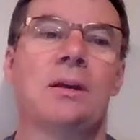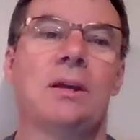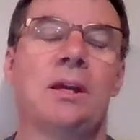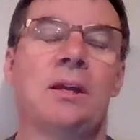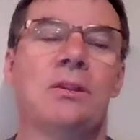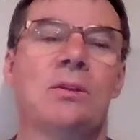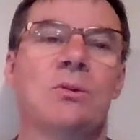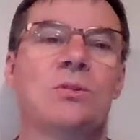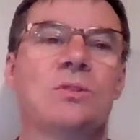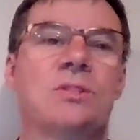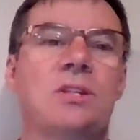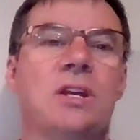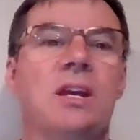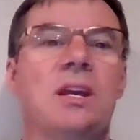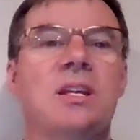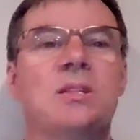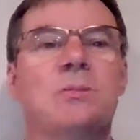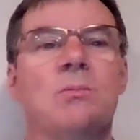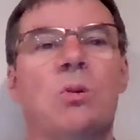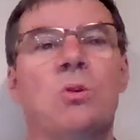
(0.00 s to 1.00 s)
In those
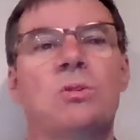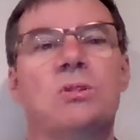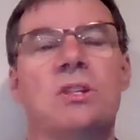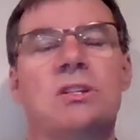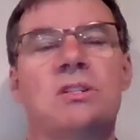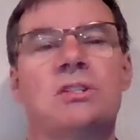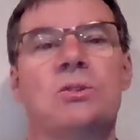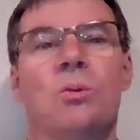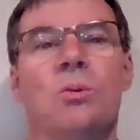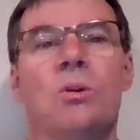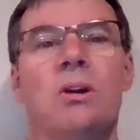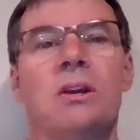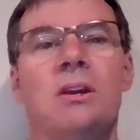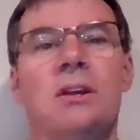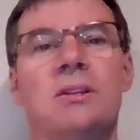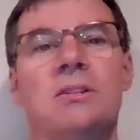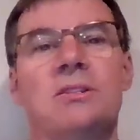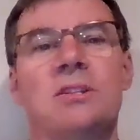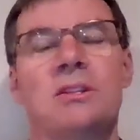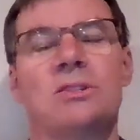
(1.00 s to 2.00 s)
days, most
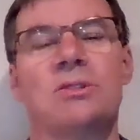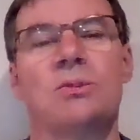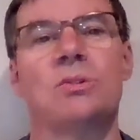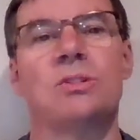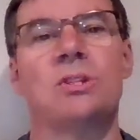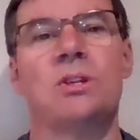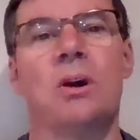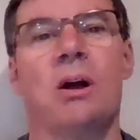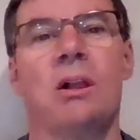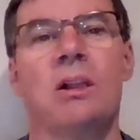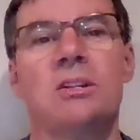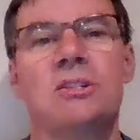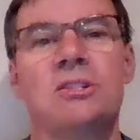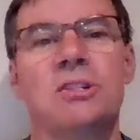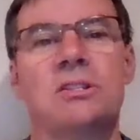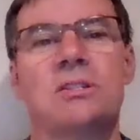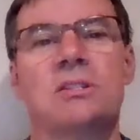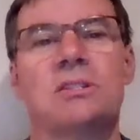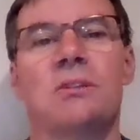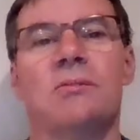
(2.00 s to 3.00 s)
historians and
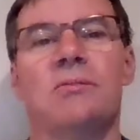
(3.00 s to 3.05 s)
sociologists